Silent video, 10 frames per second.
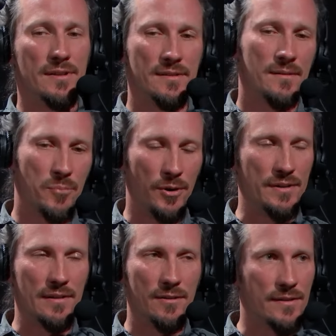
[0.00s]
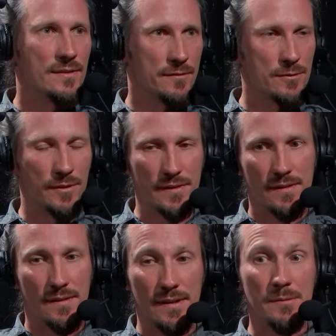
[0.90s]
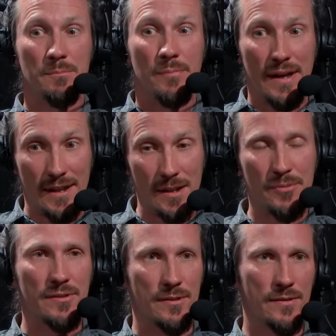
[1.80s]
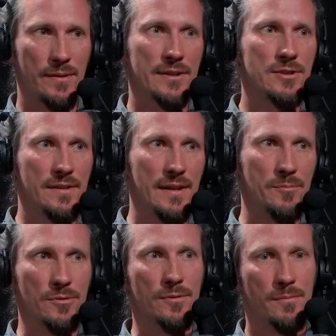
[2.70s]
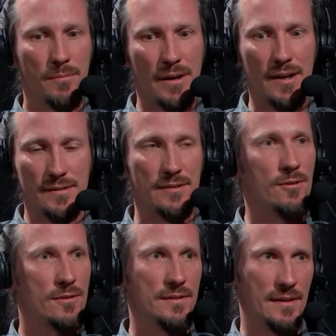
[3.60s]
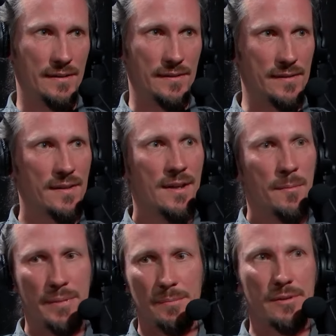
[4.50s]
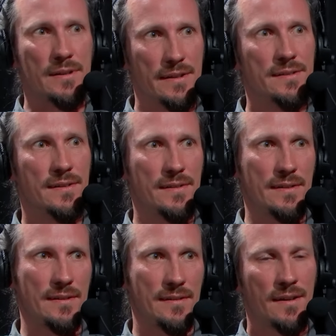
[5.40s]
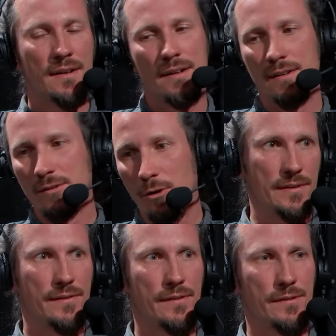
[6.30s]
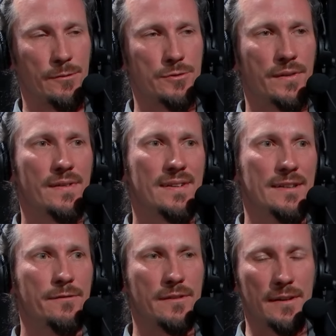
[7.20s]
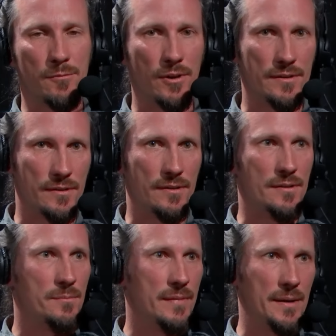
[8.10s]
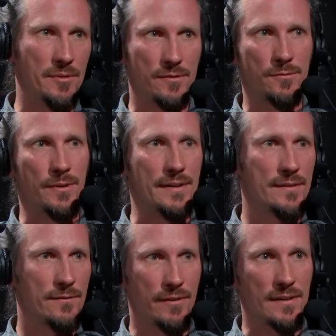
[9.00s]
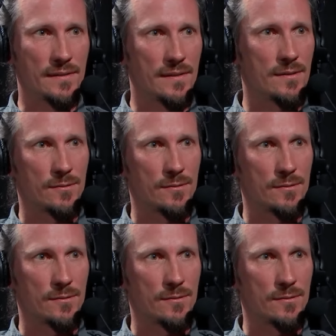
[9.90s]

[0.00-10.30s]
And the point I lost, of course, it helps also actually demo party organizers, people in the scene, talk to institutions if they wonder maybe to raise funds